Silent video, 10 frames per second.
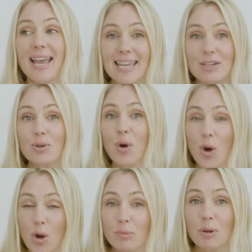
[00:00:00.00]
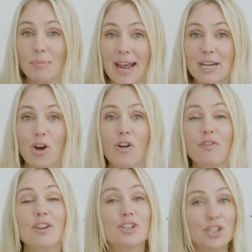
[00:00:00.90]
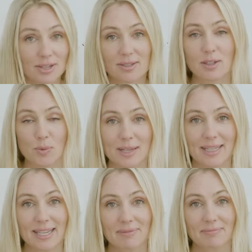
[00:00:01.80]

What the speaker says: and get your home loan paid off just as quickly,